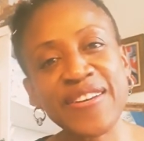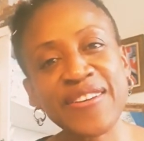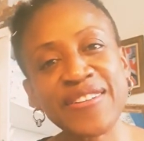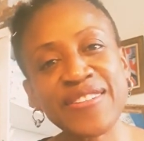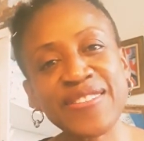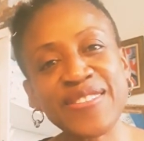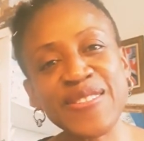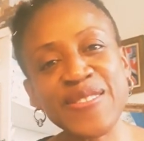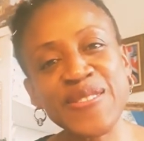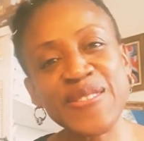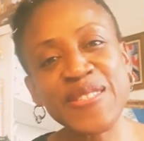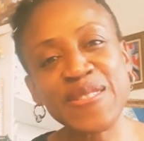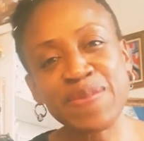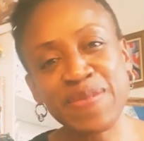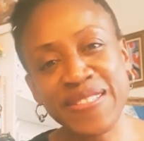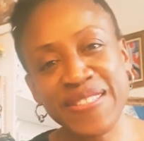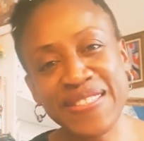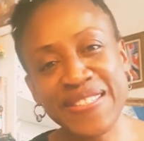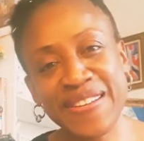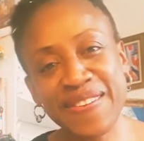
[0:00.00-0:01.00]
too
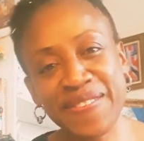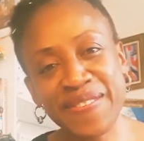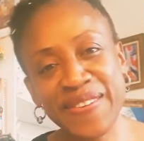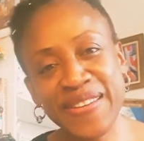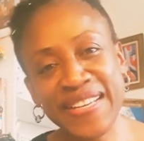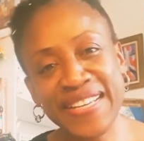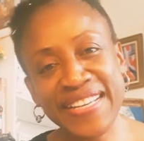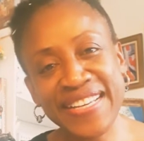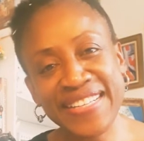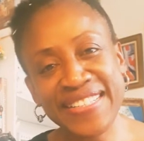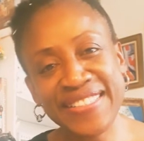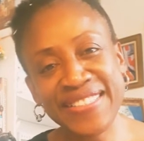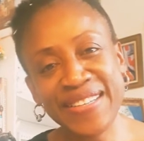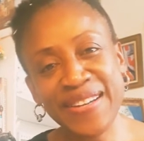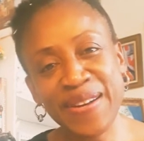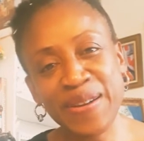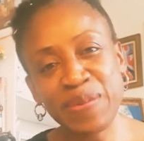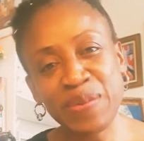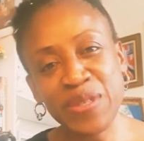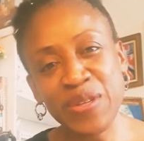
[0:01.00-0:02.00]
specific in
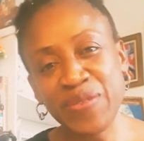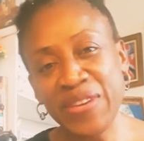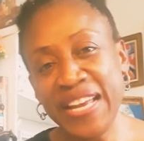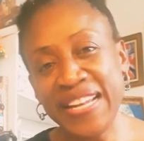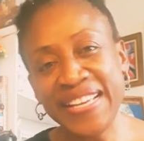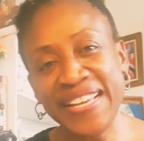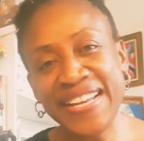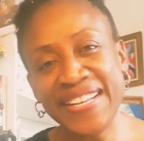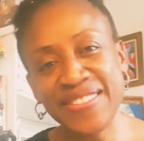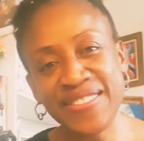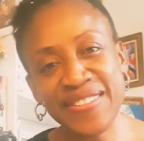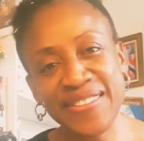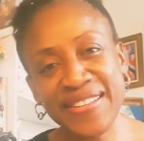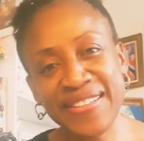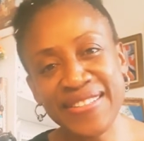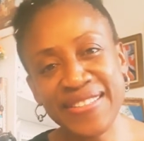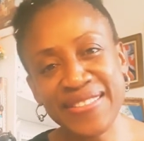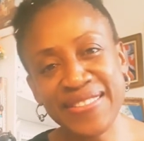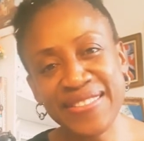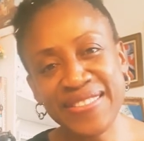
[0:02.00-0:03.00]
terms of any answer
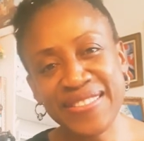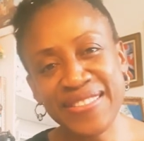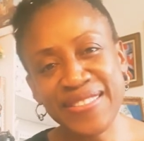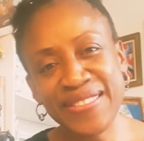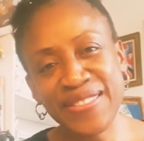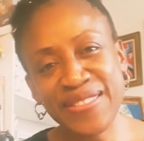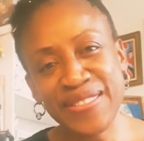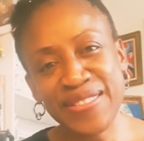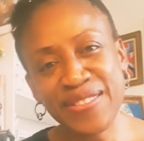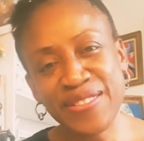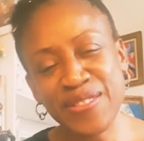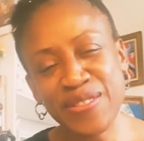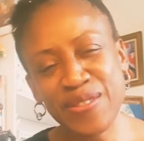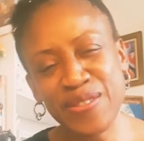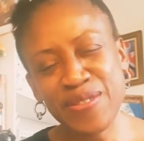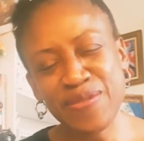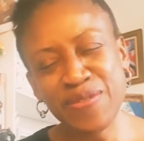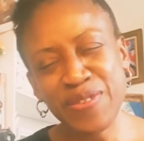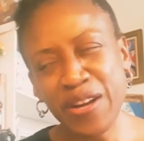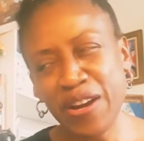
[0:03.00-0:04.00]
that is
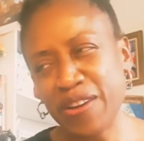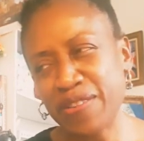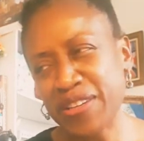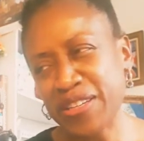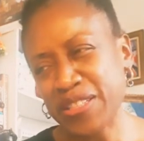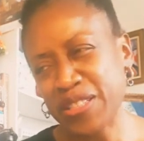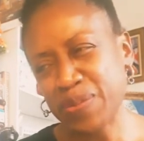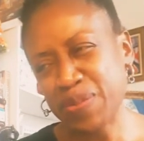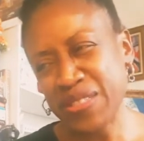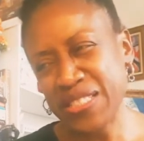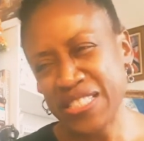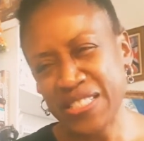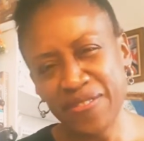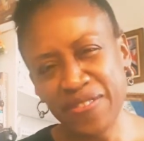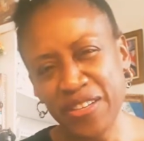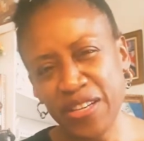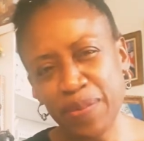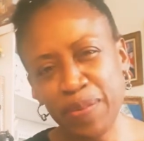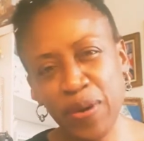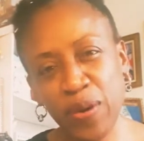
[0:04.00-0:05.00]
just very, very
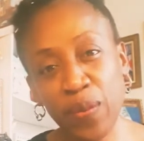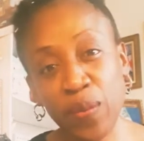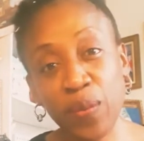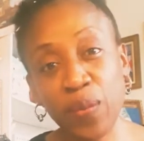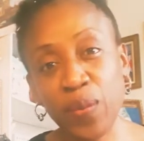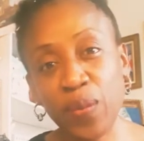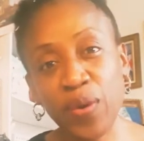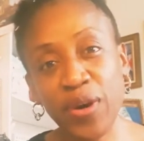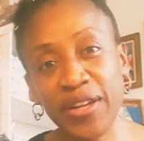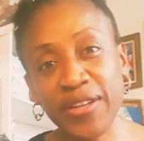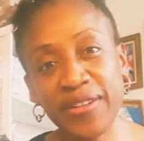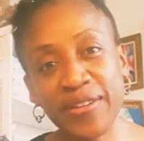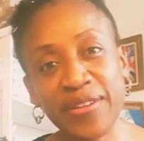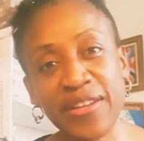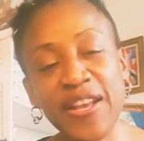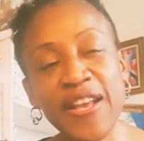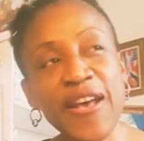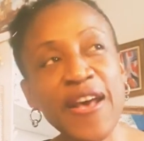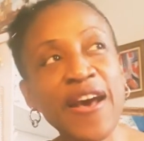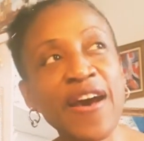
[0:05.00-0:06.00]
specific about one
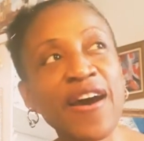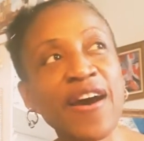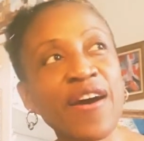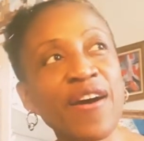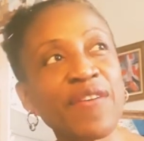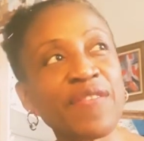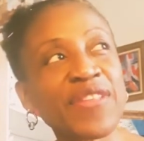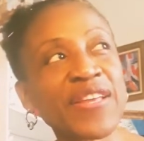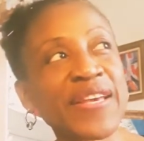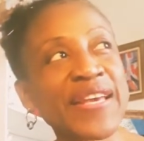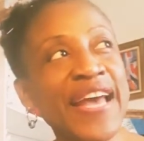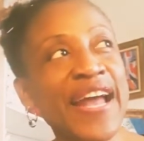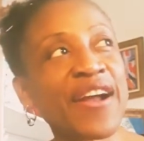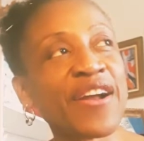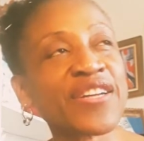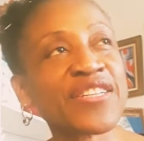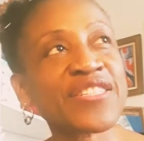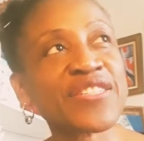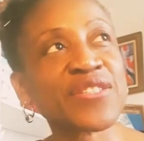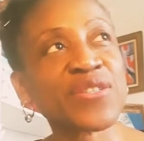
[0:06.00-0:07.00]
of the
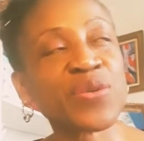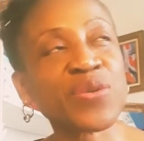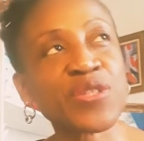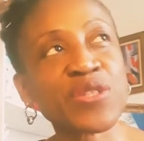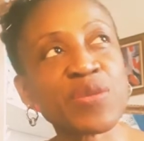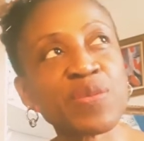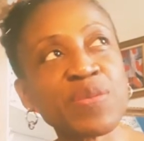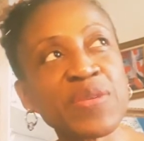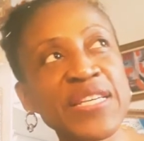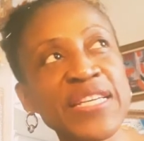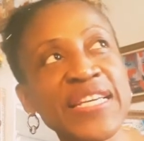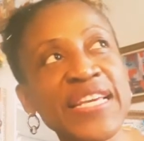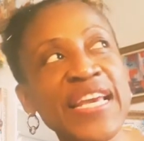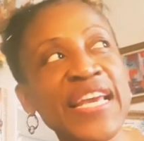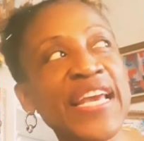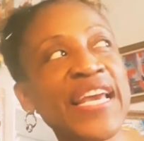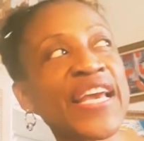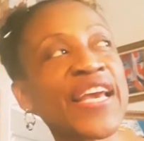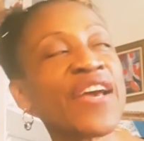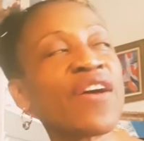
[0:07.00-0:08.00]
characters who are
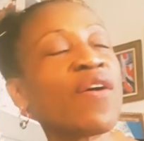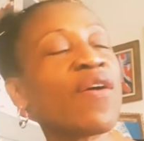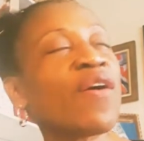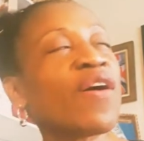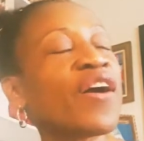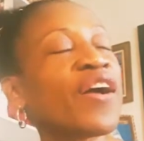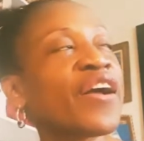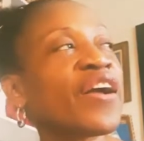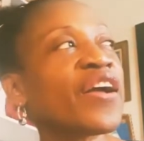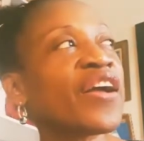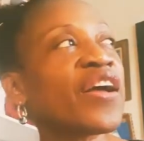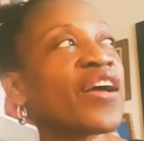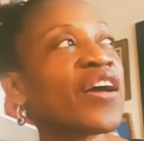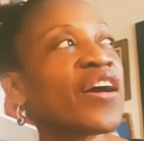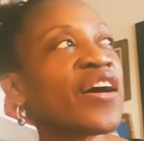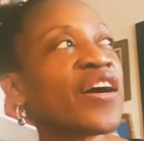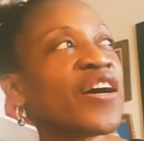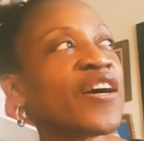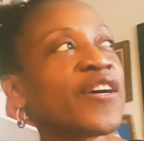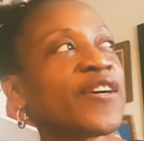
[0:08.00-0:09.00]
speaking, or
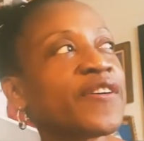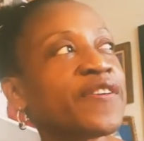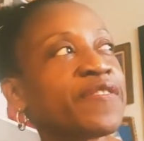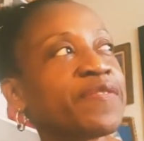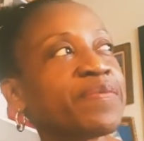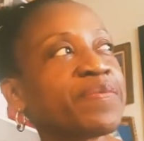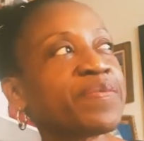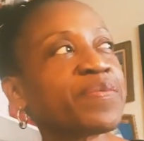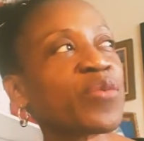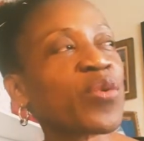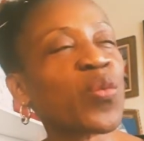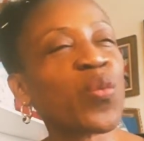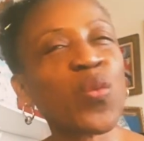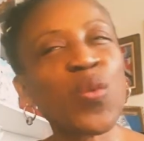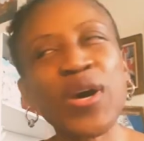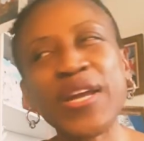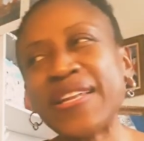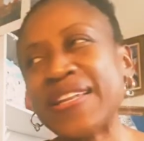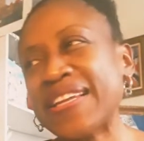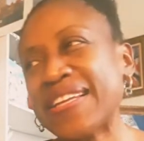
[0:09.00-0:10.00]

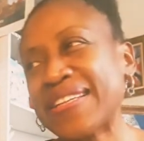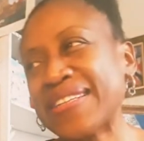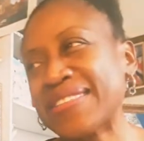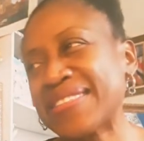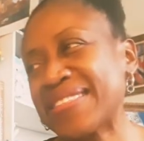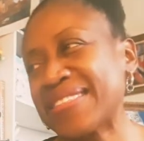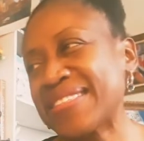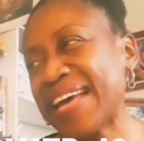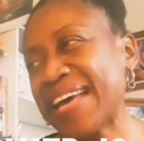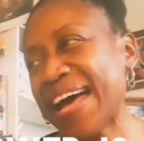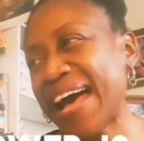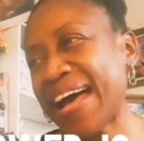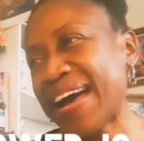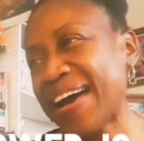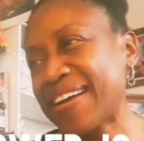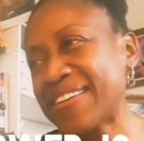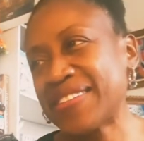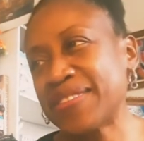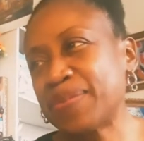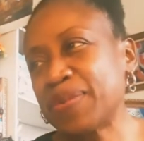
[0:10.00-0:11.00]
one little
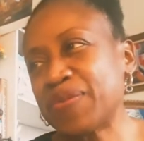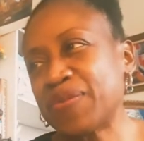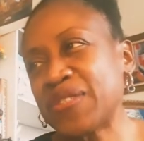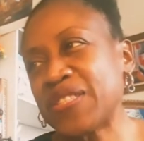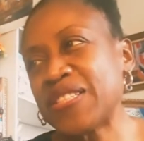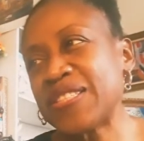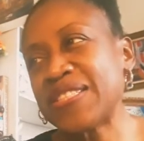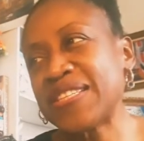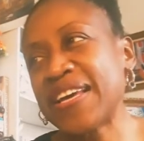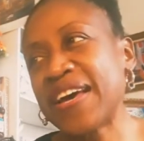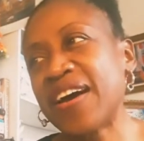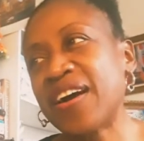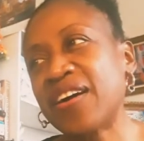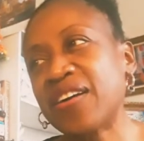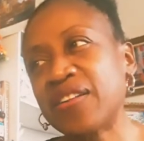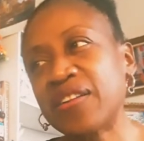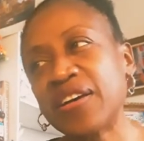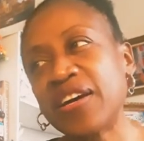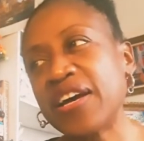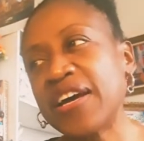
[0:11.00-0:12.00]
item of
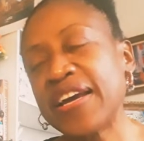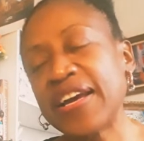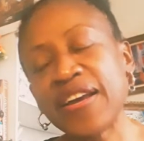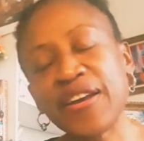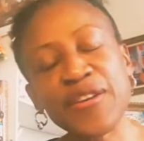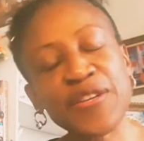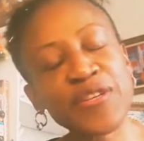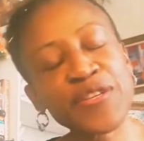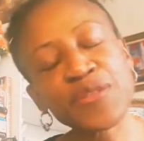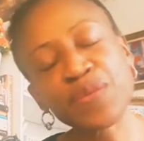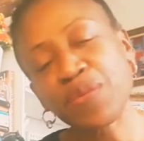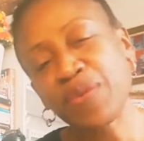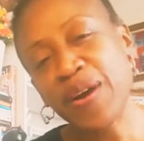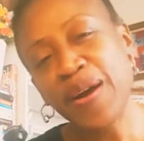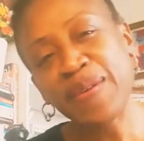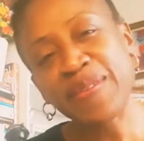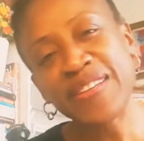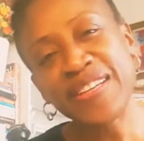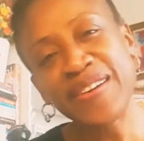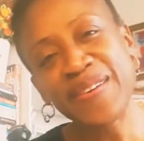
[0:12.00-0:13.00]
detail is
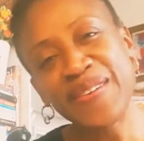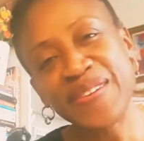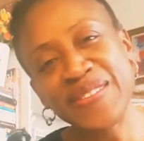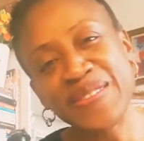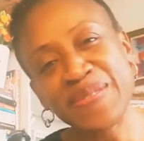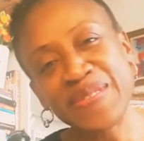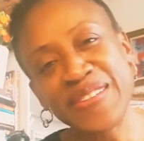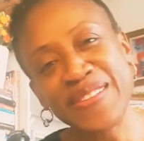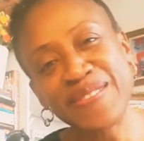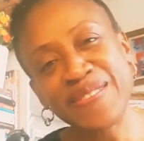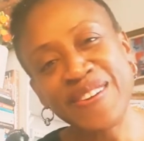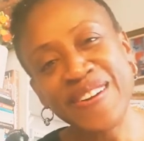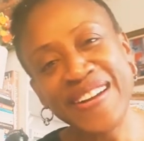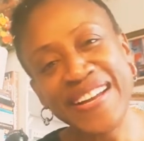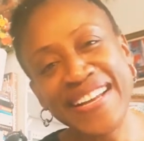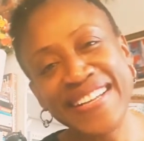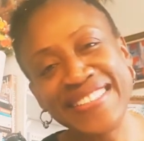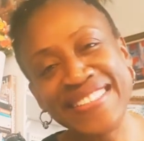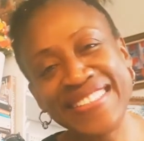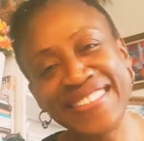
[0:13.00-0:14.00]
probably going to be the wrong
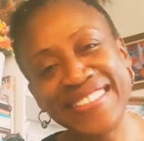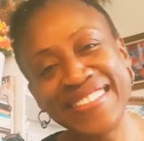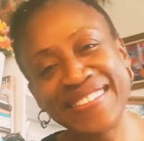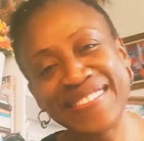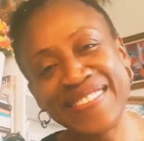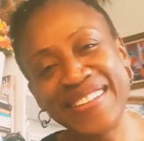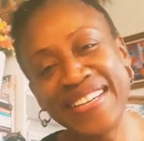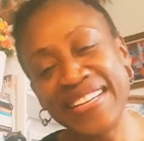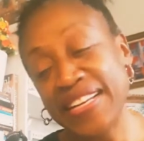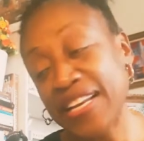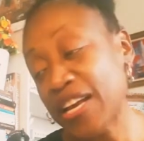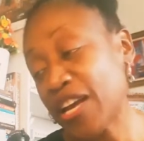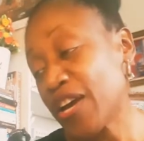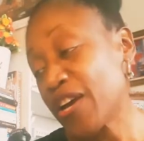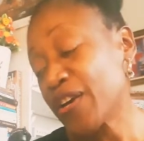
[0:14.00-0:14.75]
answer, right?